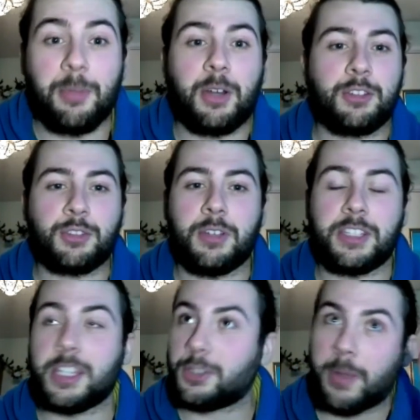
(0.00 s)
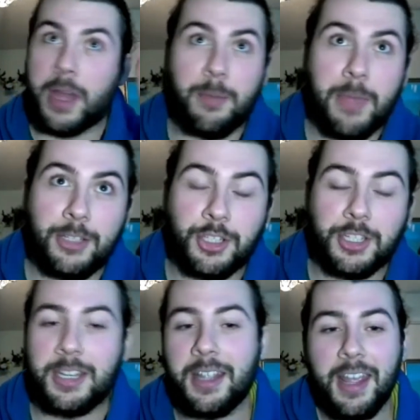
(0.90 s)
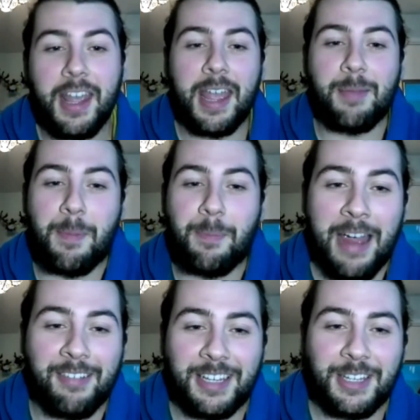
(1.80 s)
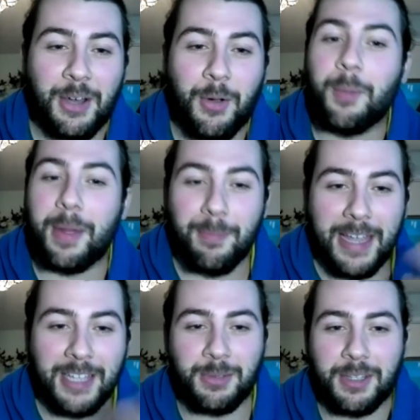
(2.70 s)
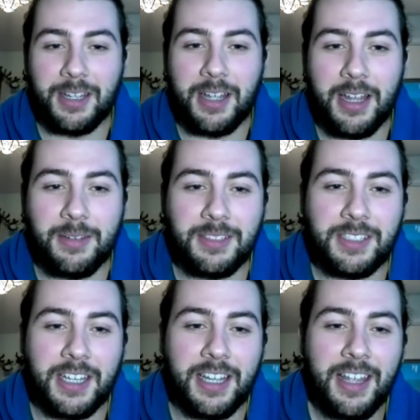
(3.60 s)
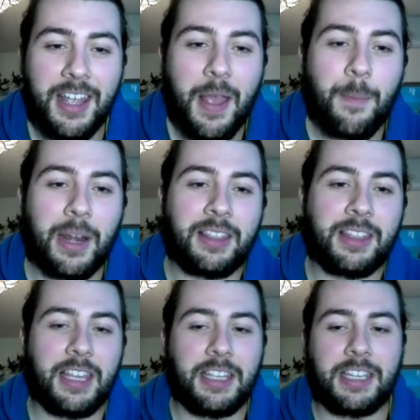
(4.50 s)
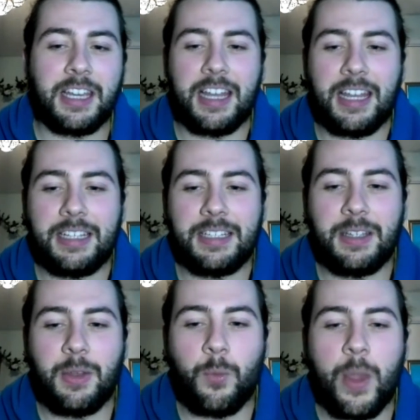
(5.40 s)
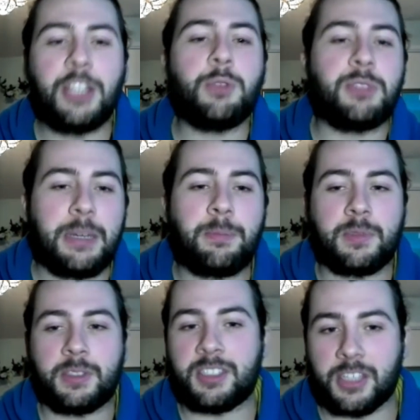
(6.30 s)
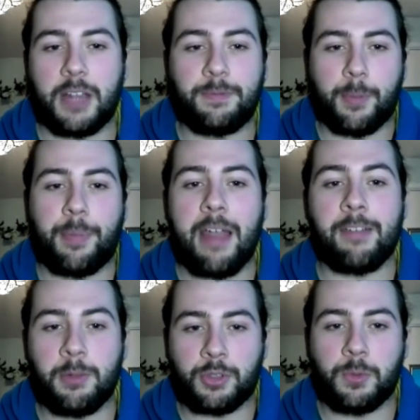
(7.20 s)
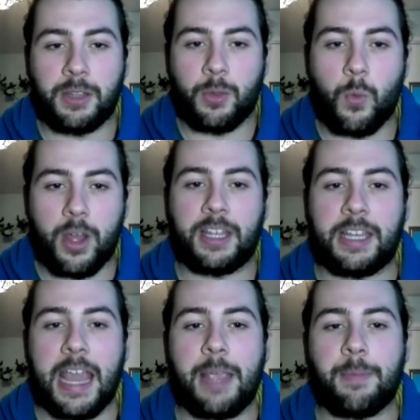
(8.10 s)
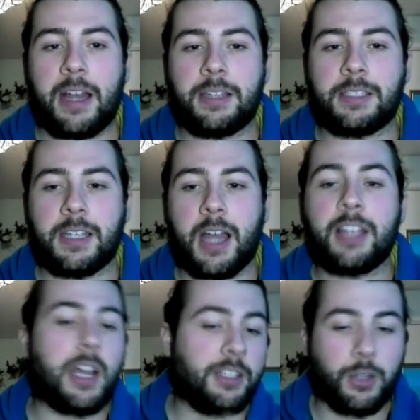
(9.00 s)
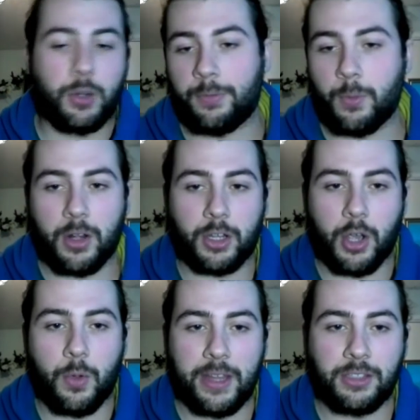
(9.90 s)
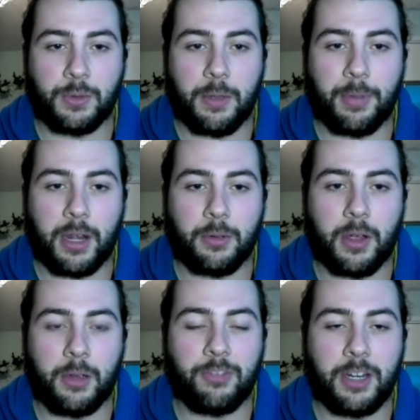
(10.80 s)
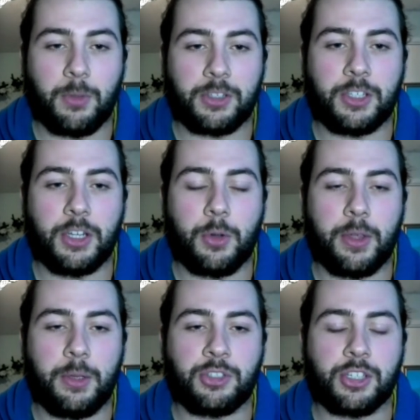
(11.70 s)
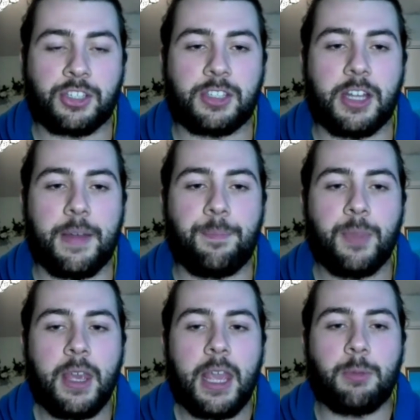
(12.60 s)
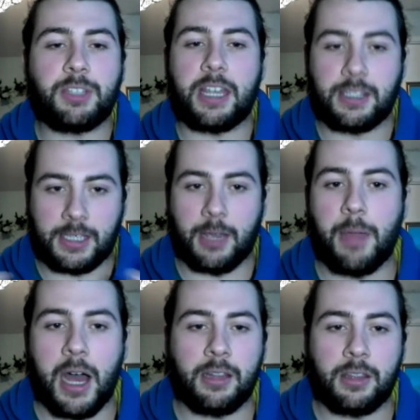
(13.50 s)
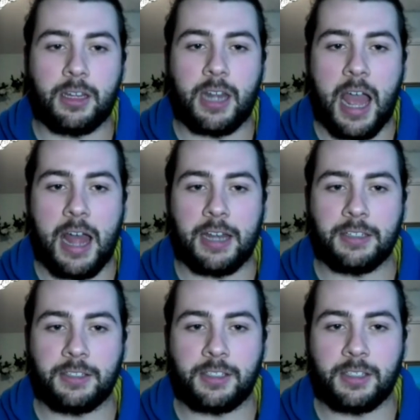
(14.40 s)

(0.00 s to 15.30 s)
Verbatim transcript: on the show, he says, you better mention him and Barry, all my mates with it. And, but I think when you did signed for Barry, it was only the one game, and I don't know if you want to go into it, but I really want to know. It was just it was against Carmarthen, and